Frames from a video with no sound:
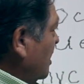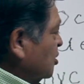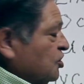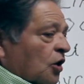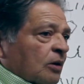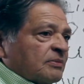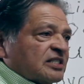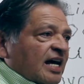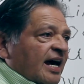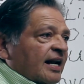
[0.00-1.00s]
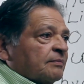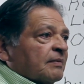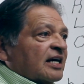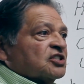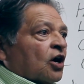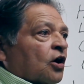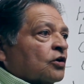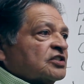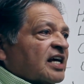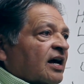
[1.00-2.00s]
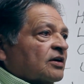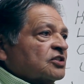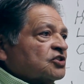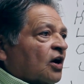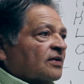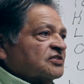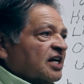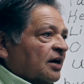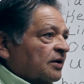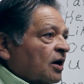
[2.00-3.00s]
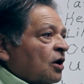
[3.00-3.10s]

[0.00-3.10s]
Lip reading: star beside it makes a hard sound and a soft sound,